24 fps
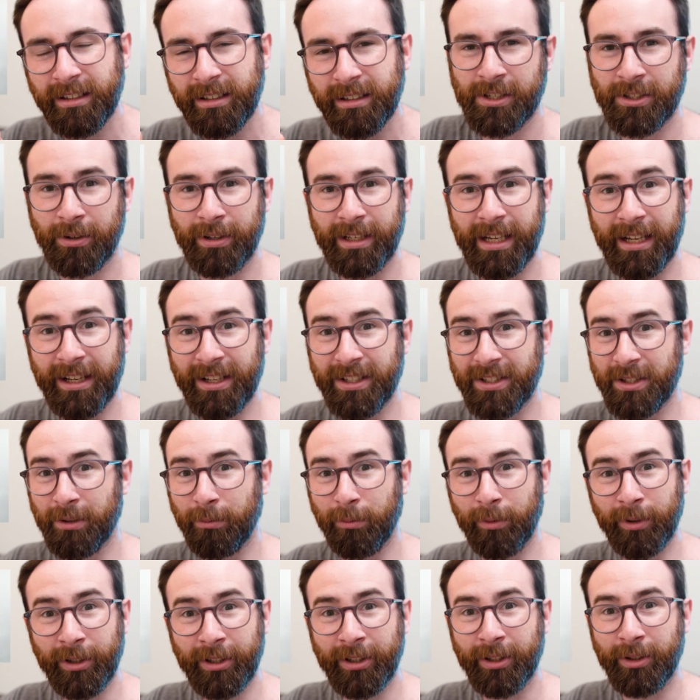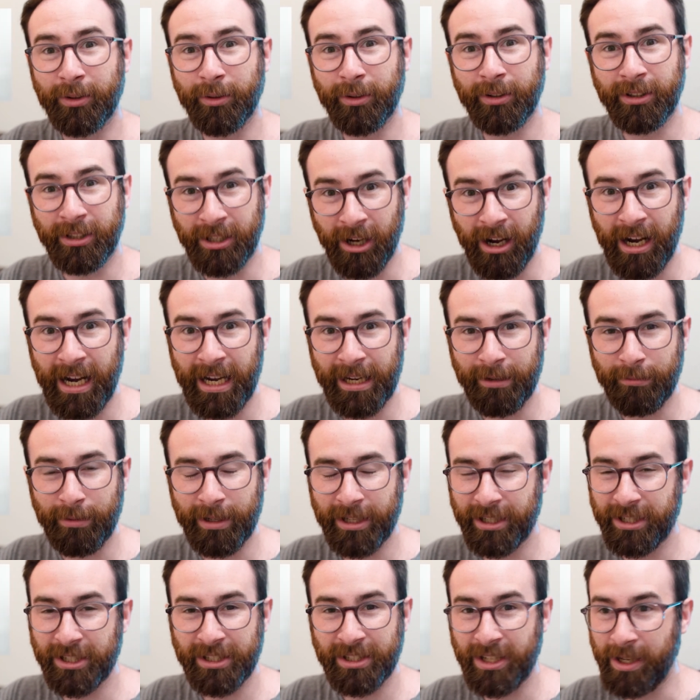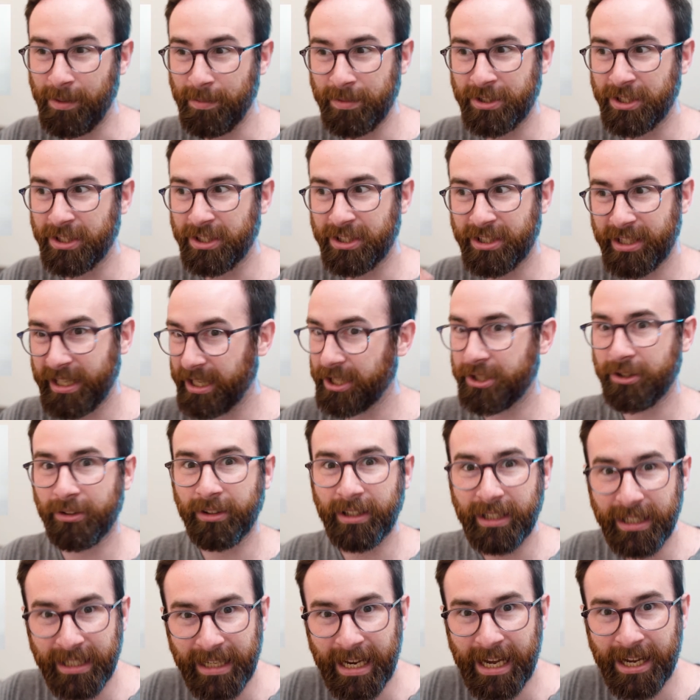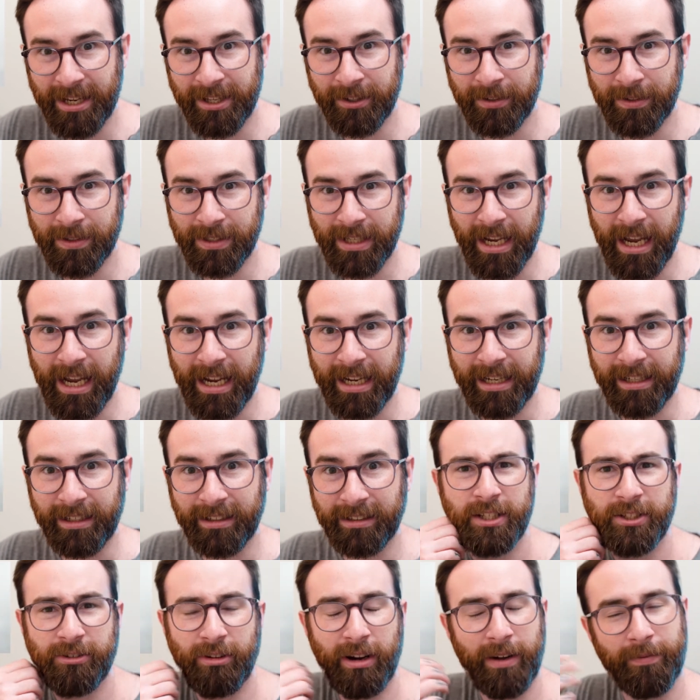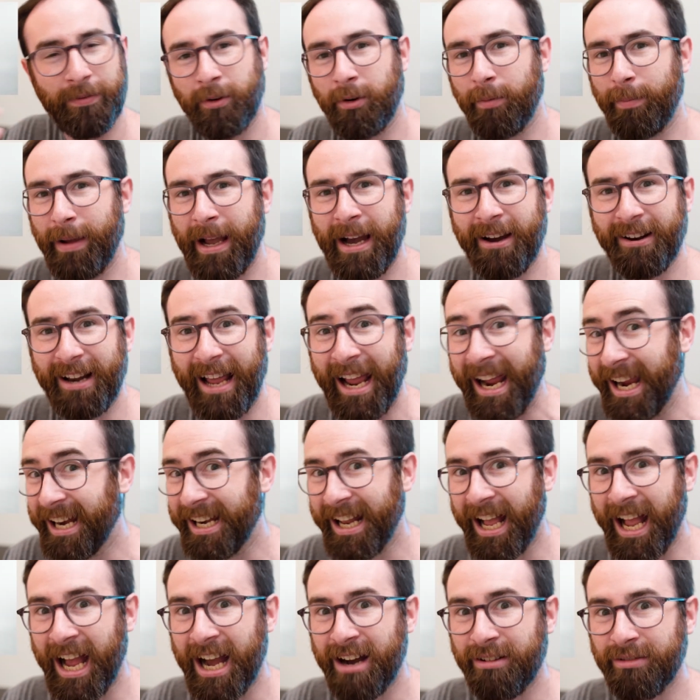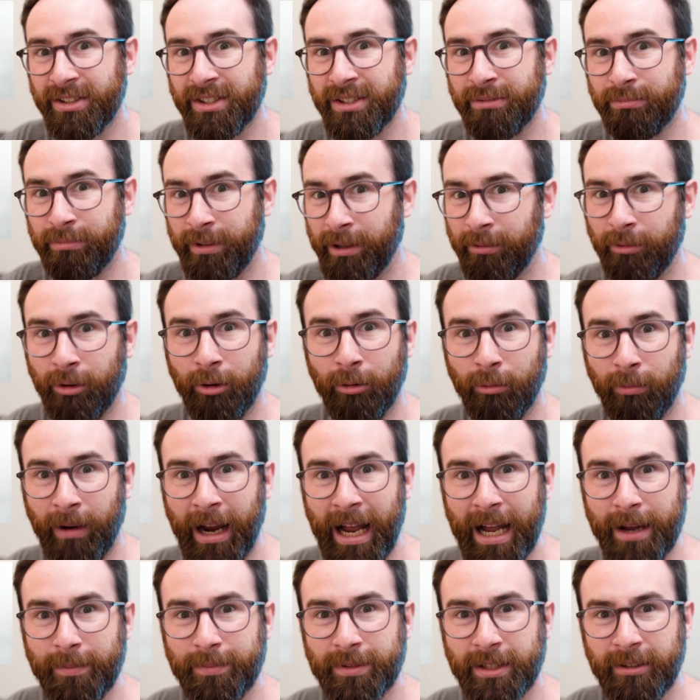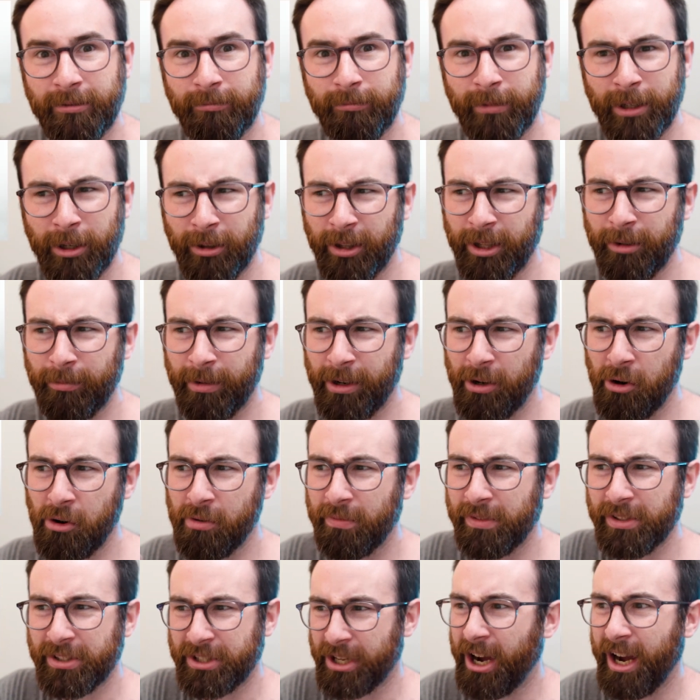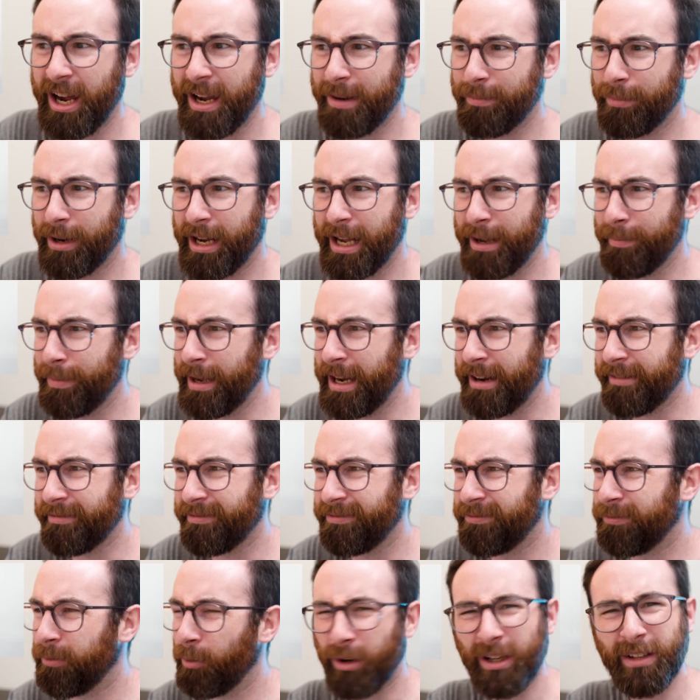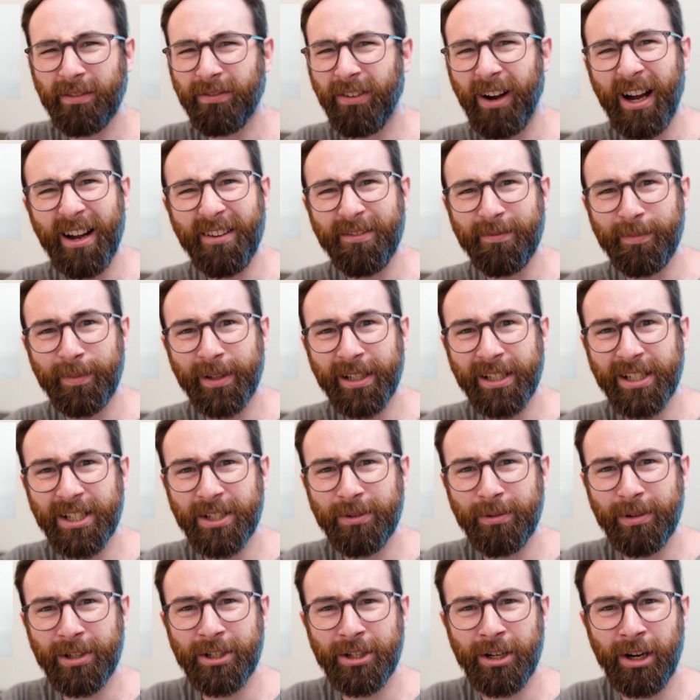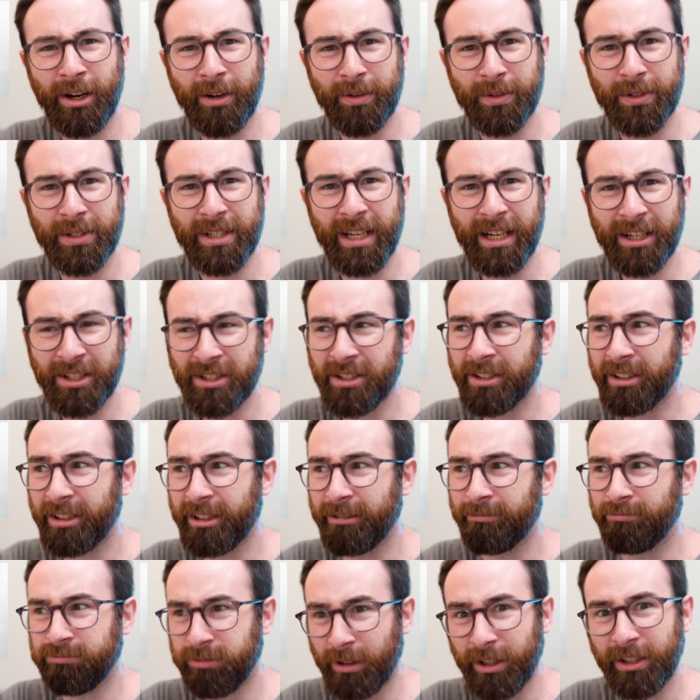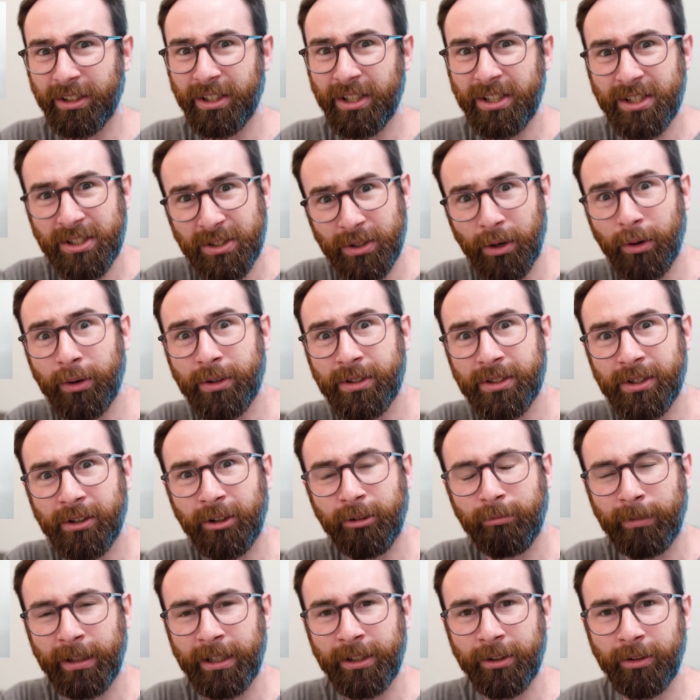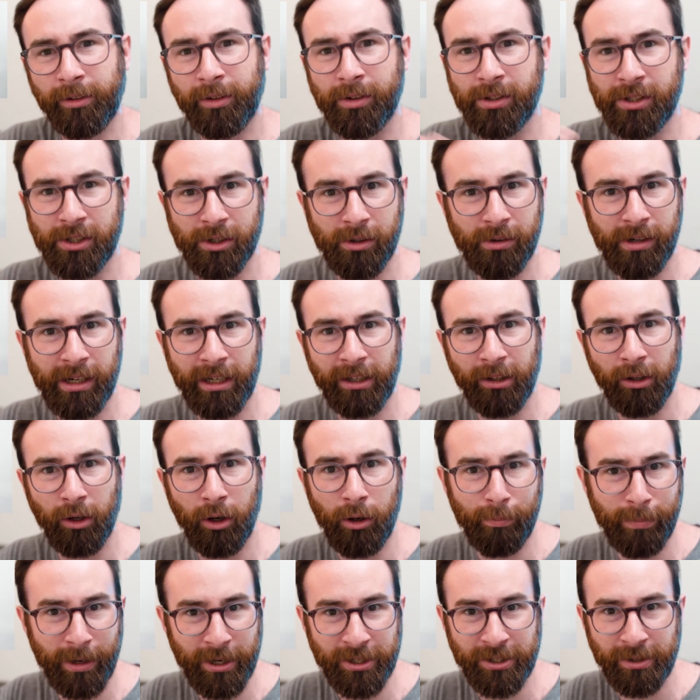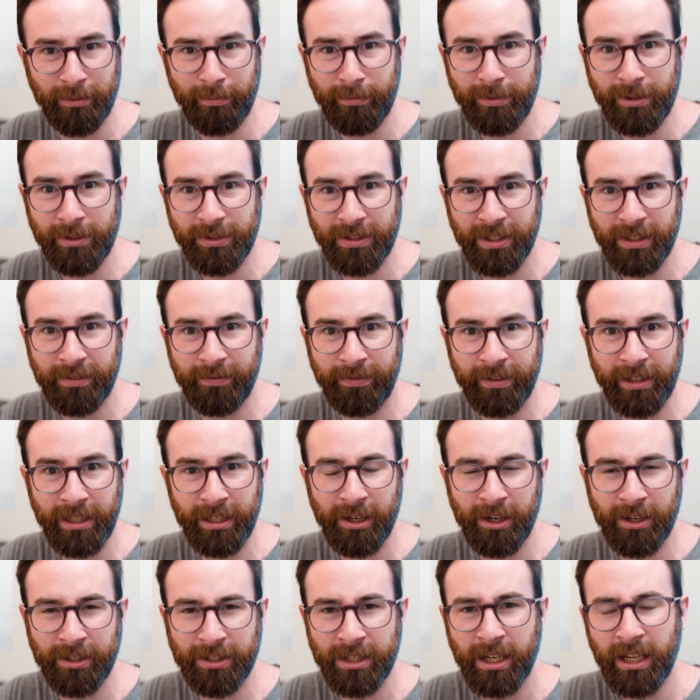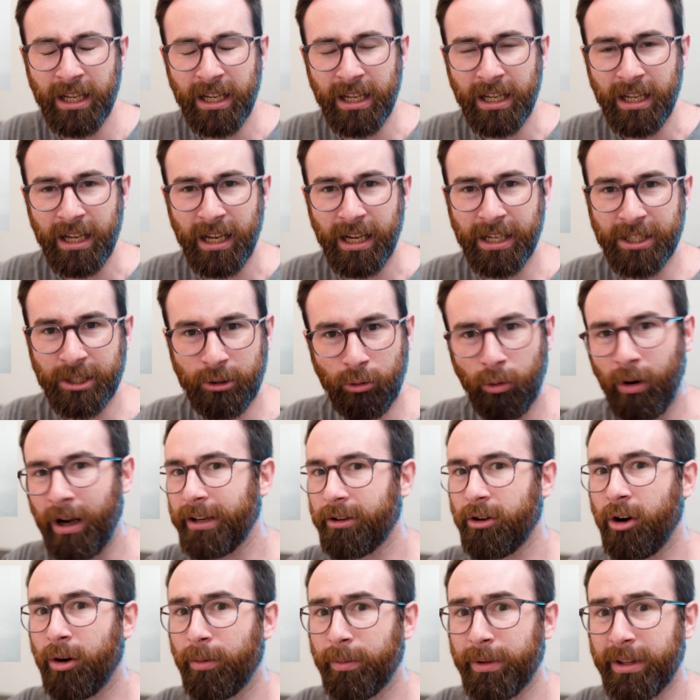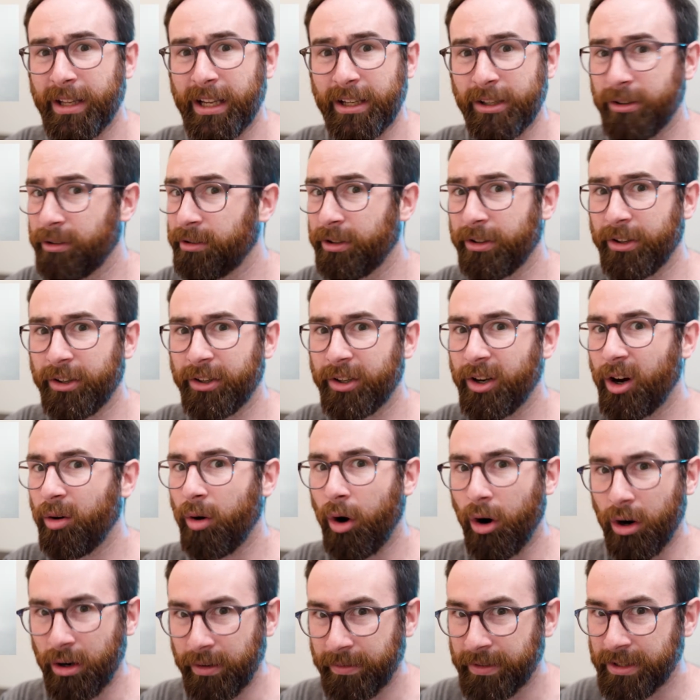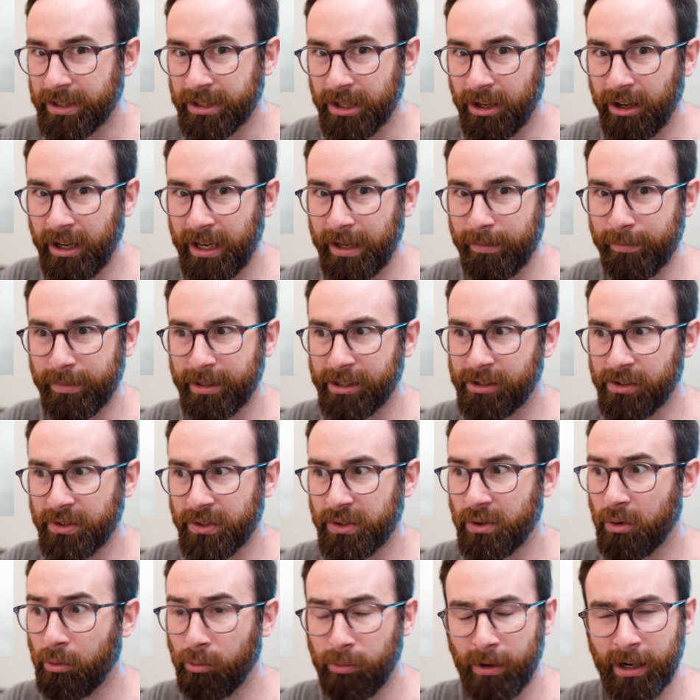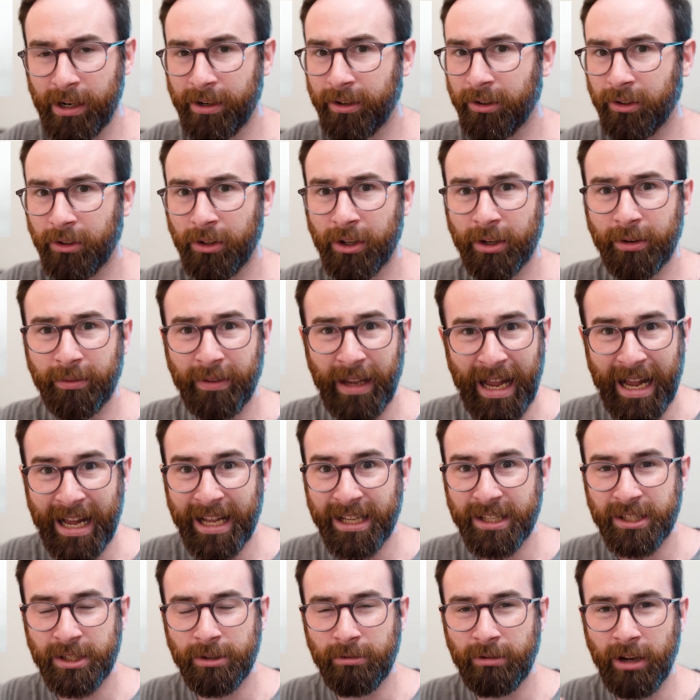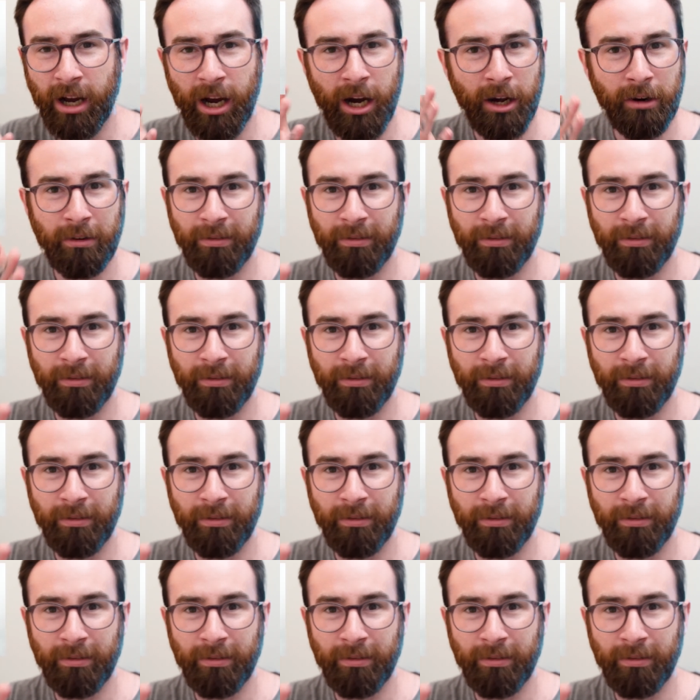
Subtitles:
So again, it's a really good guide when it just comes to scheduling out your day. So after about 8 hours, we were wrapped, and we only went over time by about 45 minutes, which I was actually really stoked on. When you're doing low budget music videos, it's quite common that you're gonna go over time because you're wearing a lot of hats. You can't